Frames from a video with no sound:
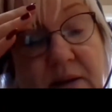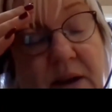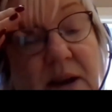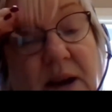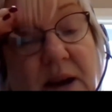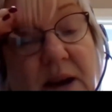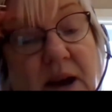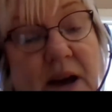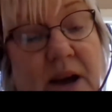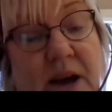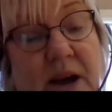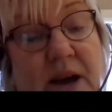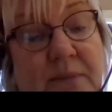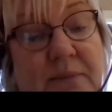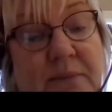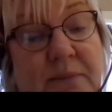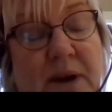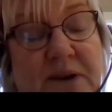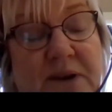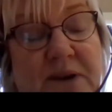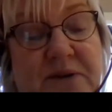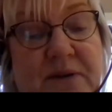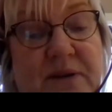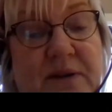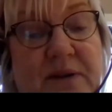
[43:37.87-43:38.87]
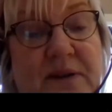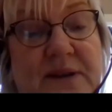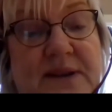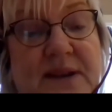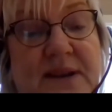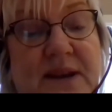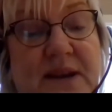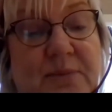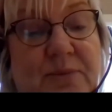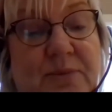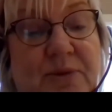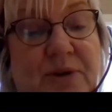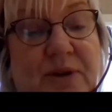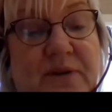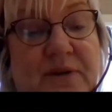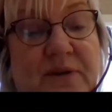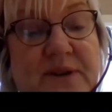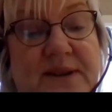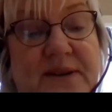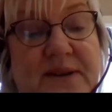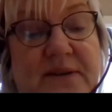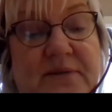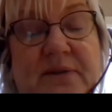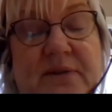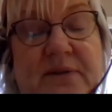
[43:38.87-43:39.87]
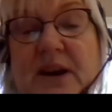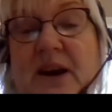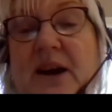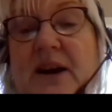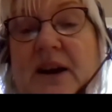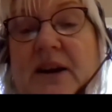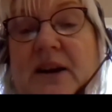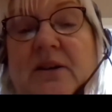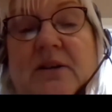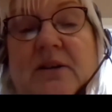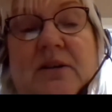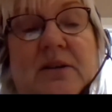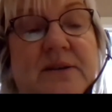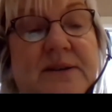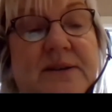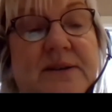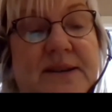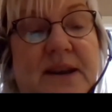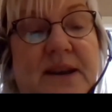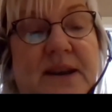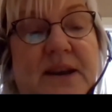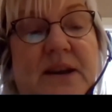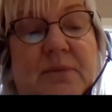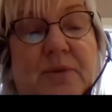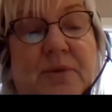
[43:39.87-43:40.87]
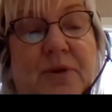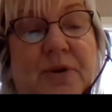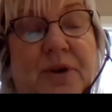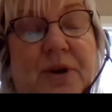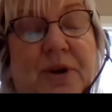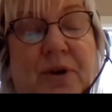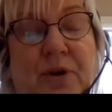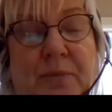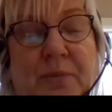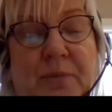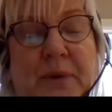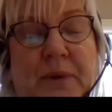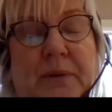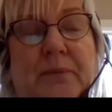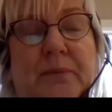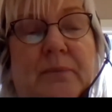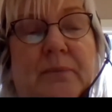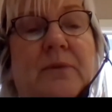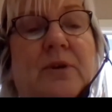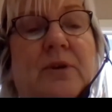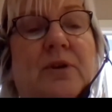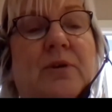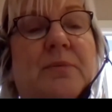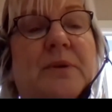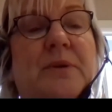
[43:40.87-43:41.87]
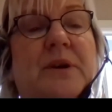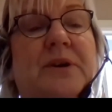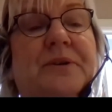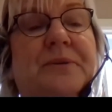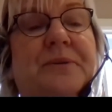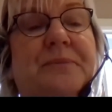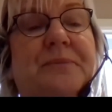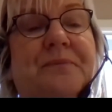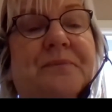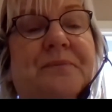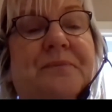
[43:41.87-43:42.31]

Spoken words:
I don't think there's any more. Is there, Rhiann? I can't see any more coming up.